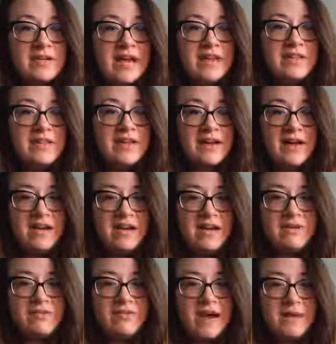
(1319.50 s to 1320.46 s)
And that kind
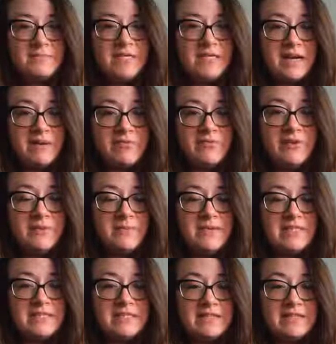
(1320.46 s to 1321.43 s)
of wraps it up for
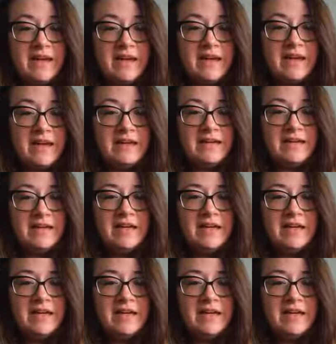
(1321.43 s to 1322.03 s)
me today.